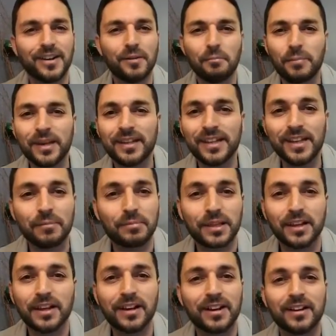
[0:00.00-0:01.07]
Be deep. They're
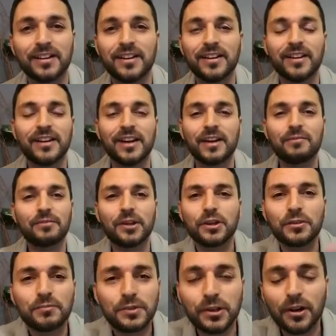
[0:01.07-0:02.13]
gonna,
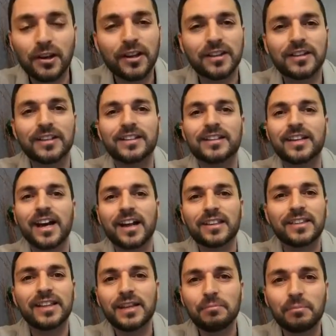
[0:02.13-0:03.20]
if you're like that
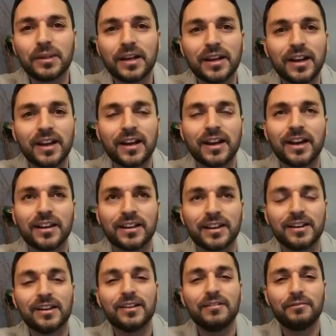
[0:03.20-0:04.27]
deep, they're gonna like
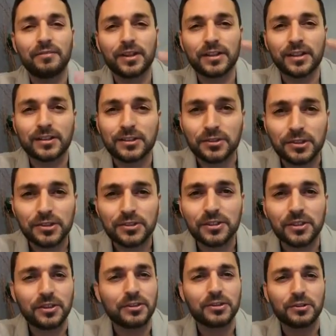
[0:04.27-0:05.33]
think that
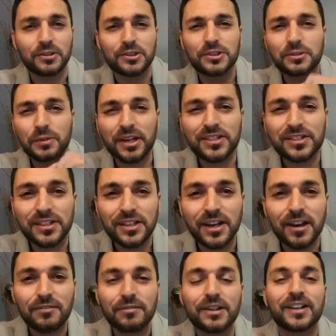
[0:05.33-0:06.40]
you're strange
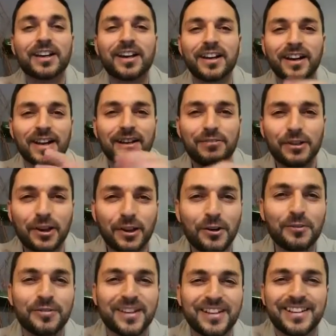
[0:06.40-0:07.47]
enough, and they're gonna leave you alone.
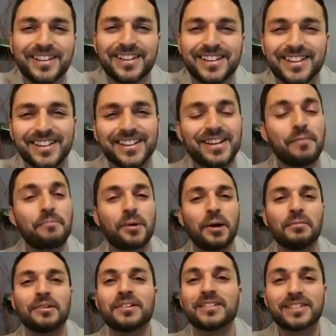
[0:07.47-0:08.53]

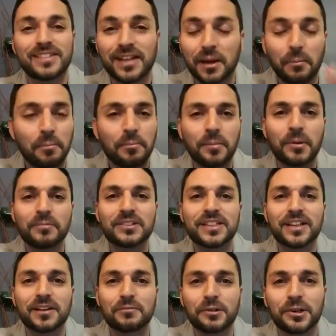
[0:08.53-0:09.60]
probably it's
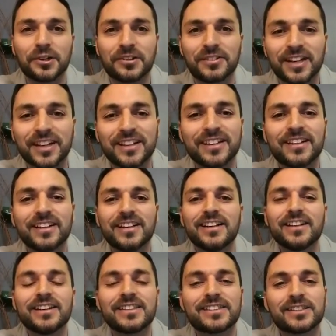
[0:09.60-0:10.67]
gonna work, right?
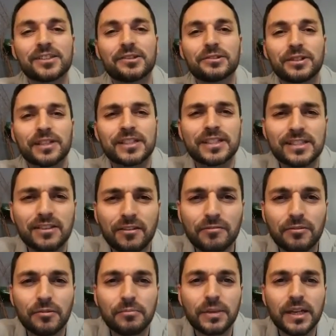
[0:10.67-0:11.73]
So this is all
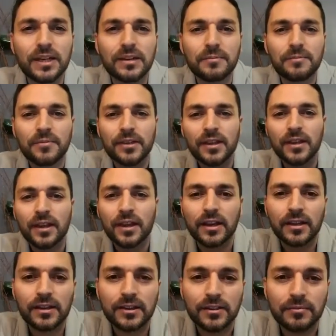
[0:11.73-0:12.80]
for me,
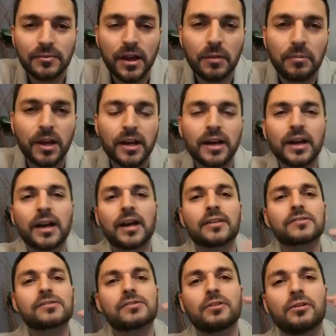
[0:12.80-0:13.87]
and I'm gonna
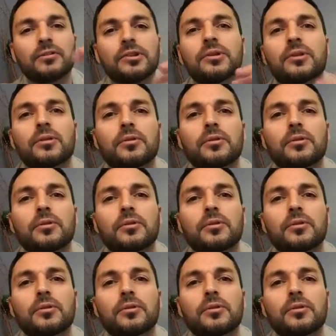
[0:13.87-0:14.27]
answer all your